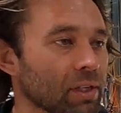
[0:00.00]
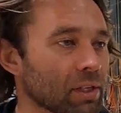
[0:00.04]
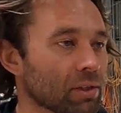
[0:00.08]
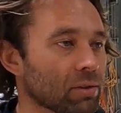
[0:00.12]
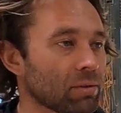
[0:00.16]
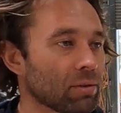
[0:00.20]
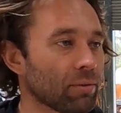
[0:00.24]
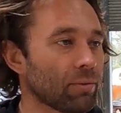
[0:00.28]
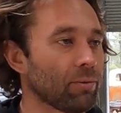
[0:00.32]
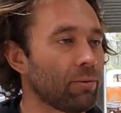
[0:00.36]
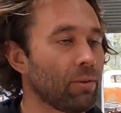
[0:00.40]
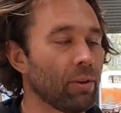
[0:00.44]
an
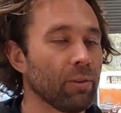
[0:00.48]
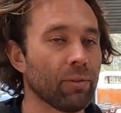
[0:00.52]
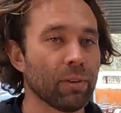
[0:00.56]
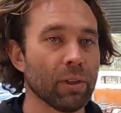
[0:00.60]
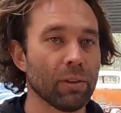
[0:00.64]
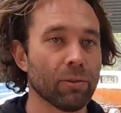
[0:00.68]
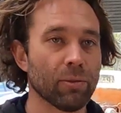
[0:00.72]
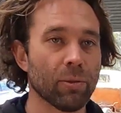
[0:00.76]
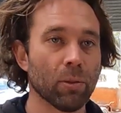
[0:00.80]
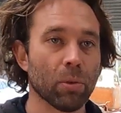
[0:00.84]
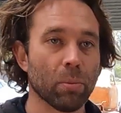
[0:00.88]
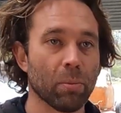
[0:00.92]
extra 50
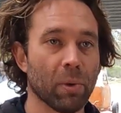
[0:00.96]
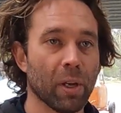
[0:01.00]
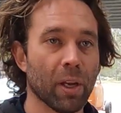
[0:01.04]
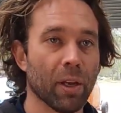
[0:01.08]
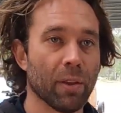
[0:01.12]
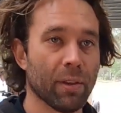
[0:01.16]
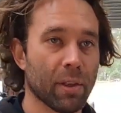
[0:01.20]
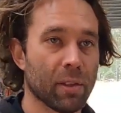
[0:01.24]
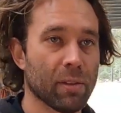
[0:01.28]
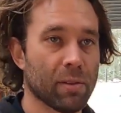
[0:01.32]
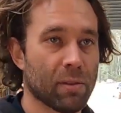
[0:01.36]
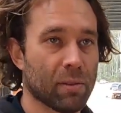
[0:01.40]

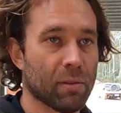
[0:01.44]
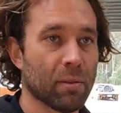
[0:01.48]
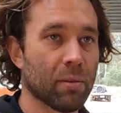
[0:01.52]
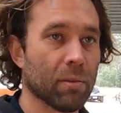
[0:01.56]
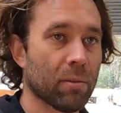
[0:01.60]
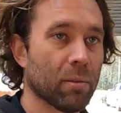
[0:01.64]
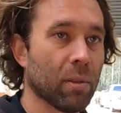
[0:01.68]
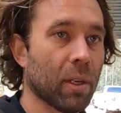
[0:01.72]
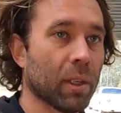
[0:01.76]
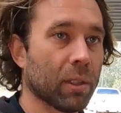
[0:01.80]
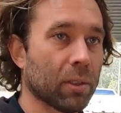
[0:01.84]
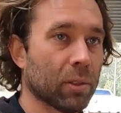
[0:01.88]
foot-pound. That's
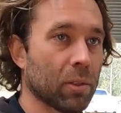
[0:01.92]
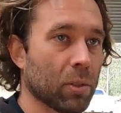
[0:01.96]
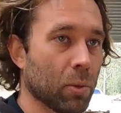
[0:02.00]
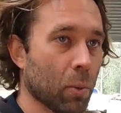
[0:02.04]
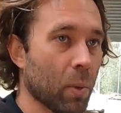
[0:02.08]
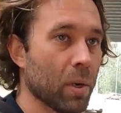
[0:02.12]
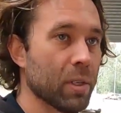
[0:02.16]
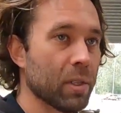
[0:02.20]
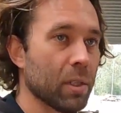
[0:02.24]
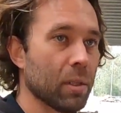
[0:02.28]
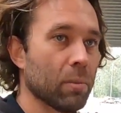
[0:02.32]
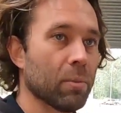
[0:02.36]
like
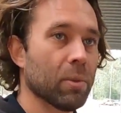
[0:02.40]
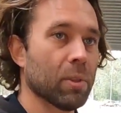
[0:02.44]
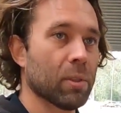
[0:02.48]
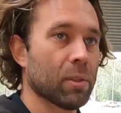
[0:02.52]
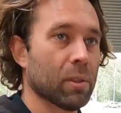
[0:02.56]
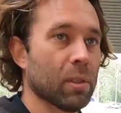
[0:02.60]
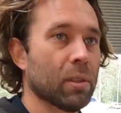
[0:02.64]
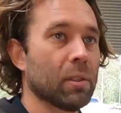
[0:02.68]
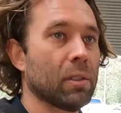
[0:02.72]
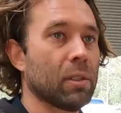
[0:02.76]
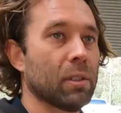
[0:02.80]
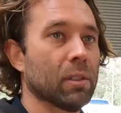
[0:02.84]

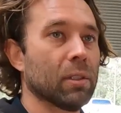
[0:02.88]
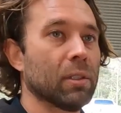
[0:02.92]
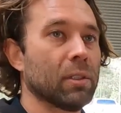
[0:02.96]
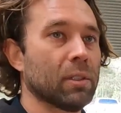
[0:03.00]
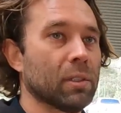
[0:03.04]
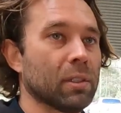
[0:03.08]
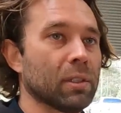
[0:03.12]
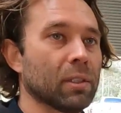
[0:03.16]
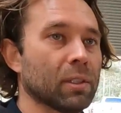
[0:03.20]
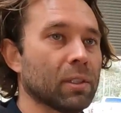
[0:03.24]
20% nearly.